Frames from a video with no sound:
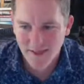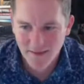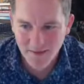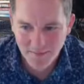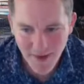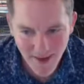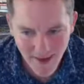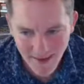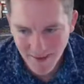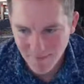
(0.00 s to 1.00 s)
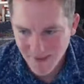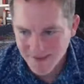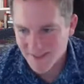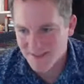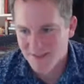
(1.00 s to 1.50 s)
and man, it
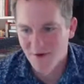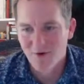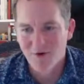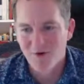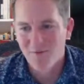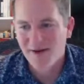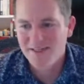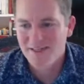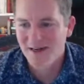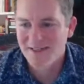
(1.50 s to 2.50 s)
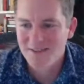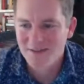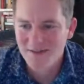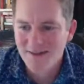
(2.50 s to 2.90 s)
makes it so much nicer.